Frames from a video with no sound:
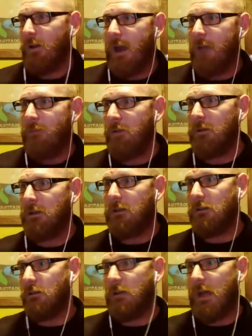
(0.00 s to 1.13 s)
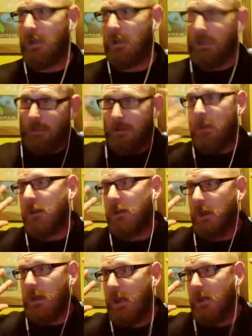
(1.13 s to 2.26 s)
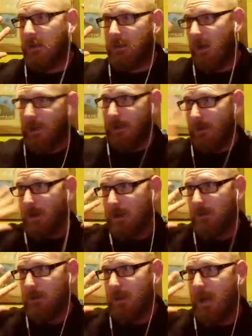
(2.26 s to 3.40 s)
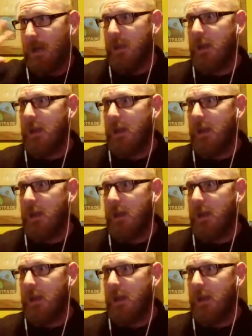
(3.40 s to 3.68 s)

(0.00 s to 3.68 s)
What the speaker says: I probably could do that. Like in the back of my head, I thought like, oh, I could do that.